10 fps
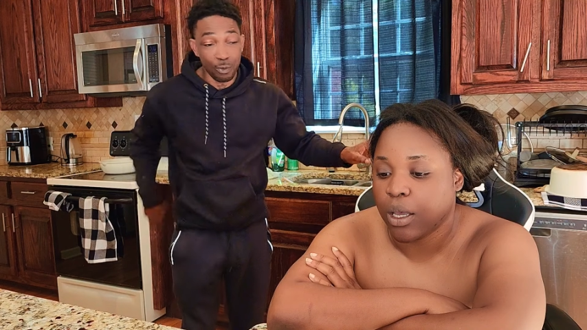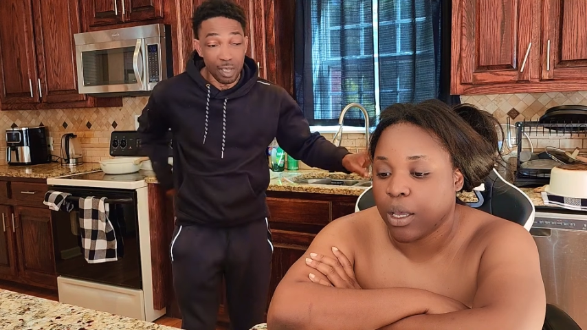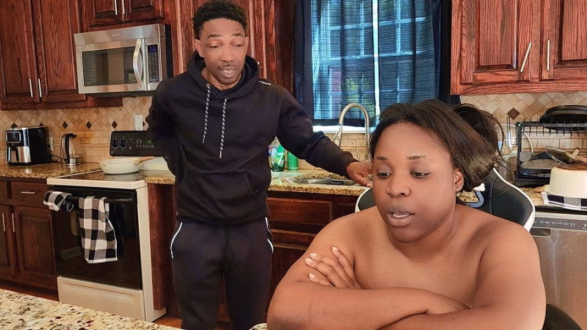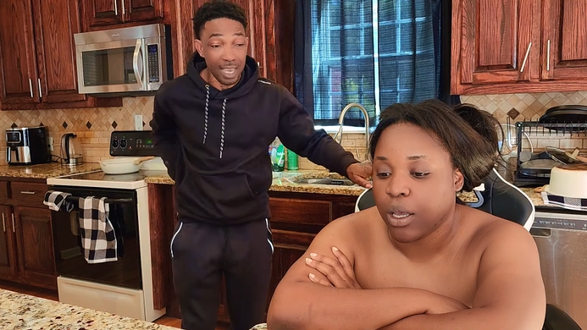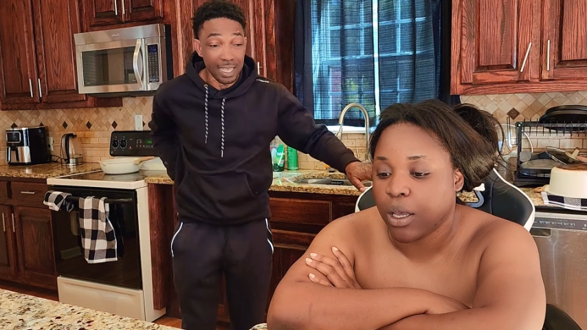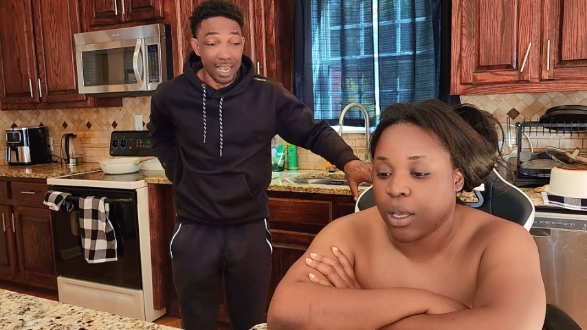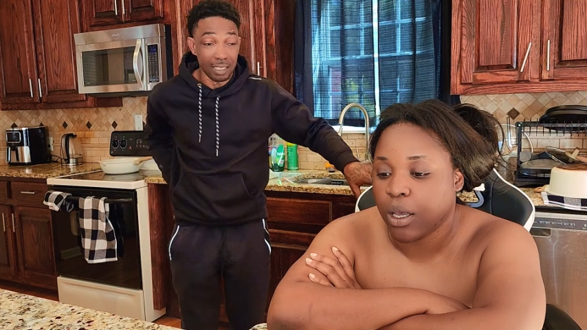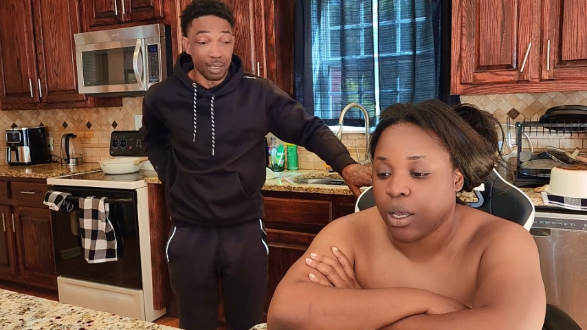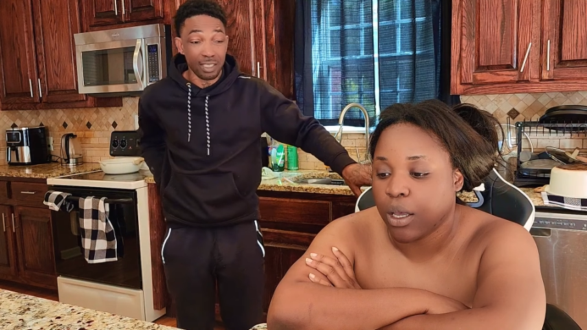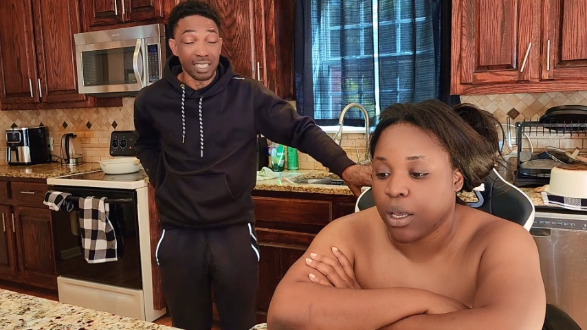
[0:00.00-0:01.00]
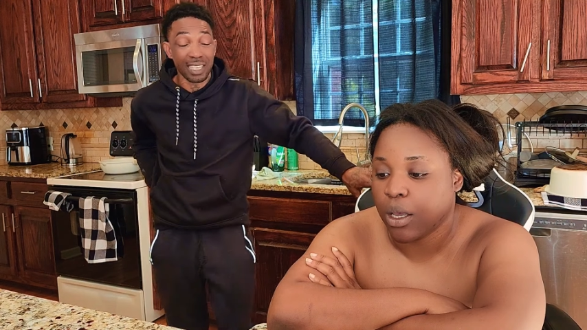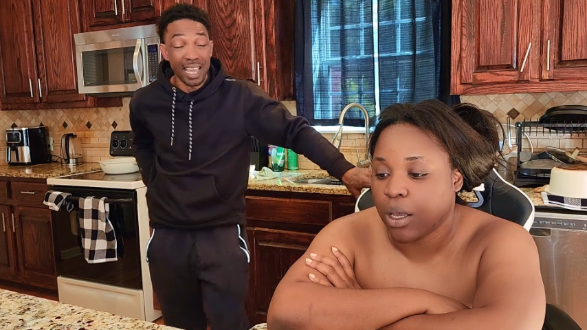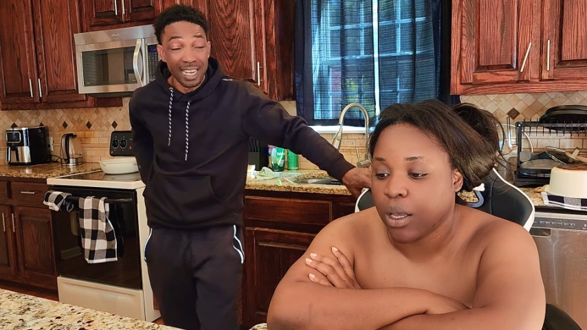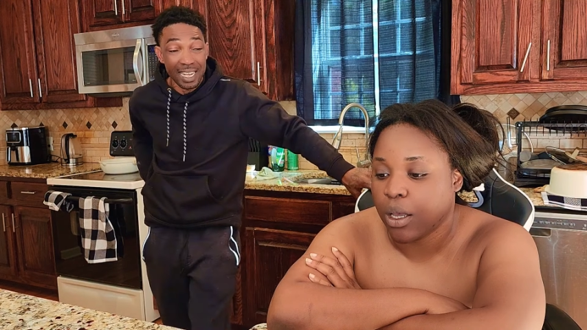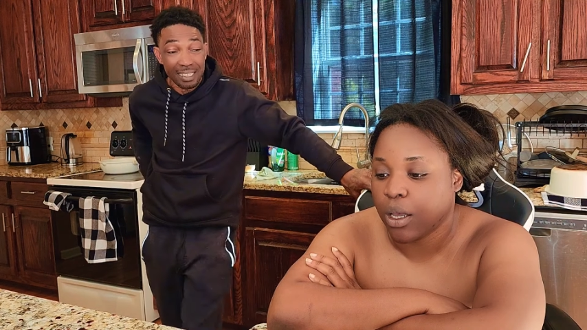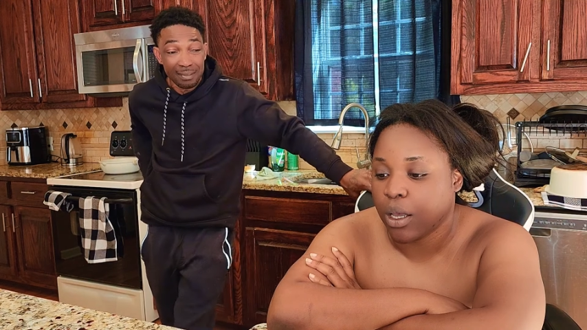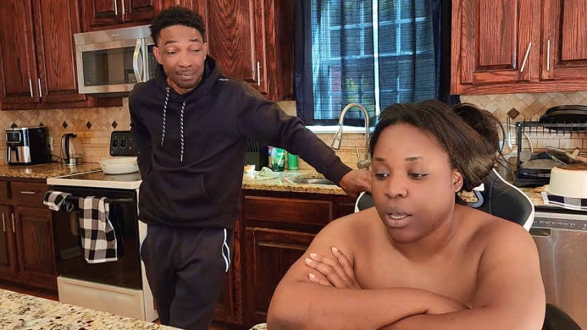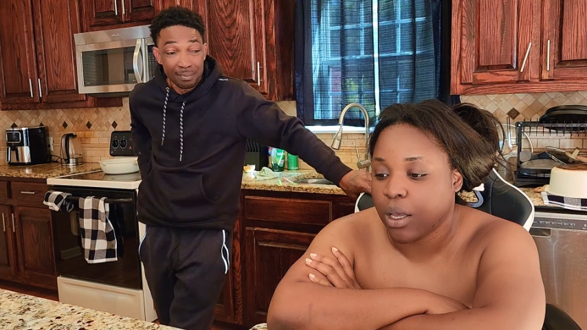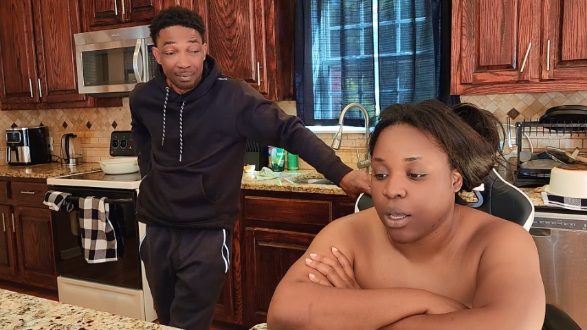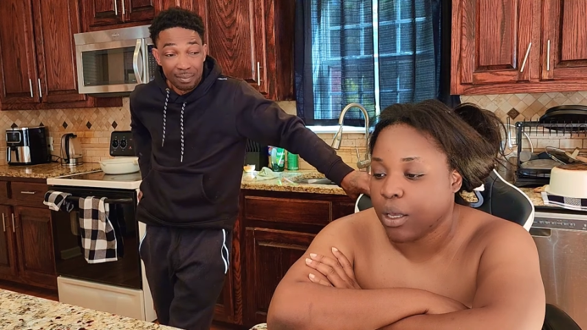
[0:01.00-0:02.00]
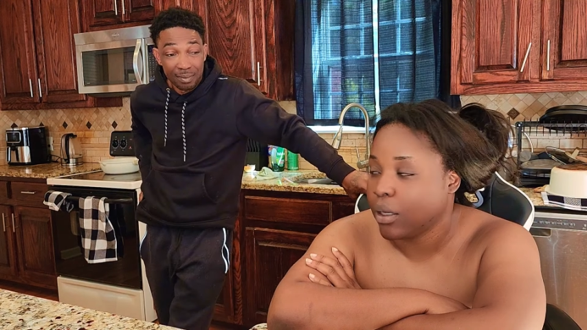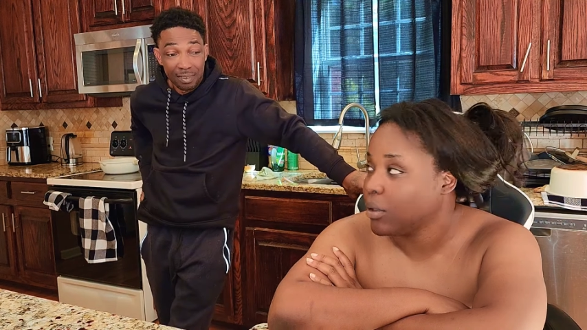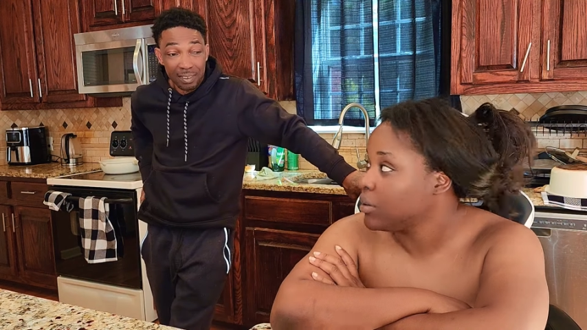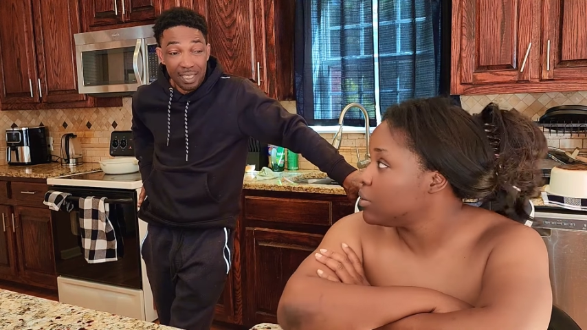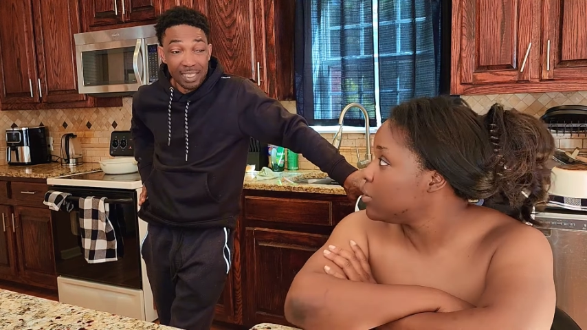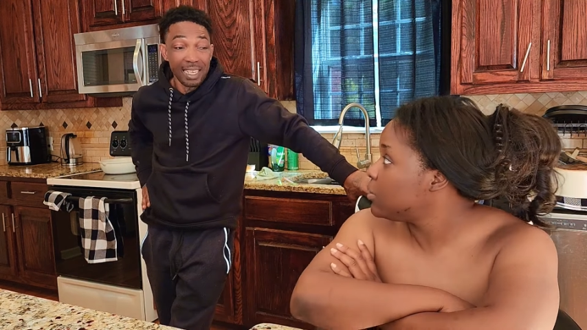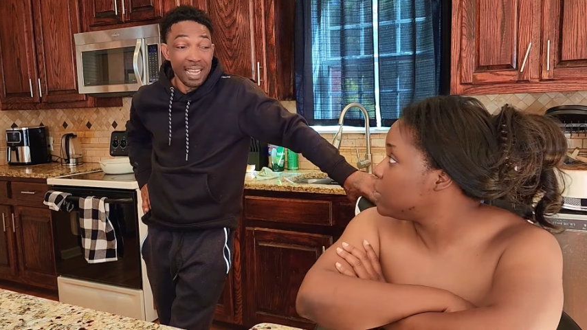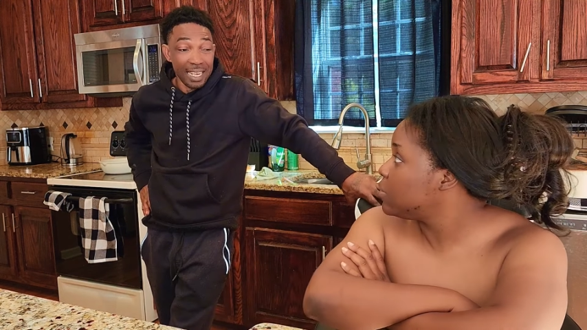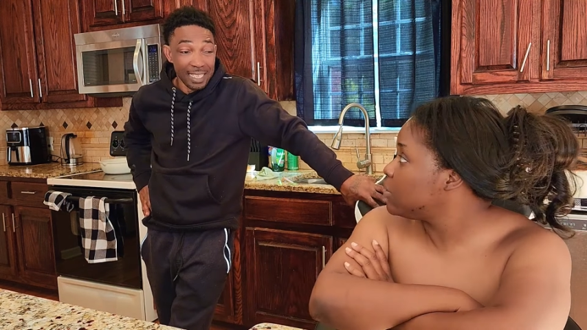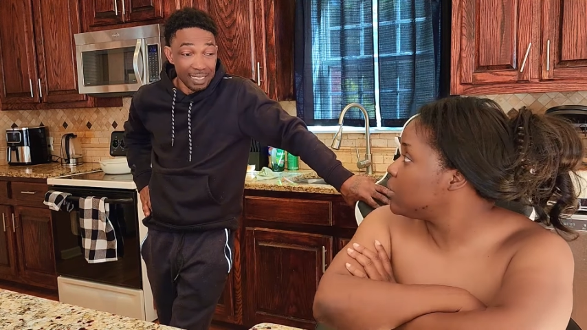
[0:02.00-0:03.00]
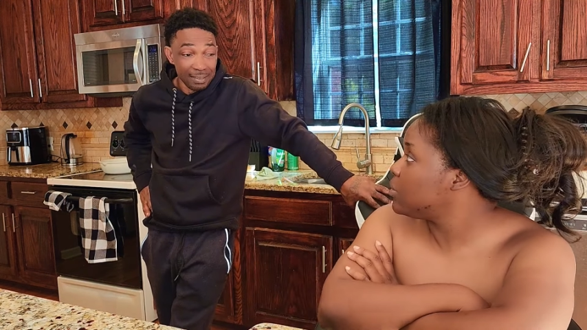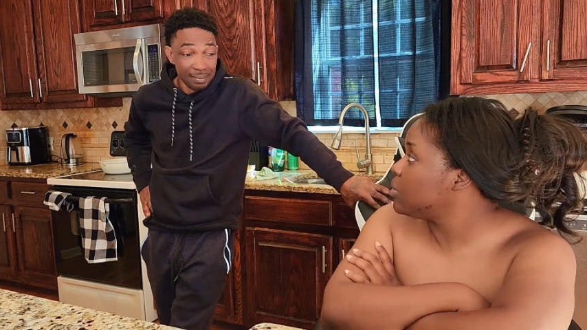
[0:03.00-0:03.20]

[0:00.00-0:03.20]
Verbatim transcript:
Speaker 1: You can talk to me? You still like that? You still like that?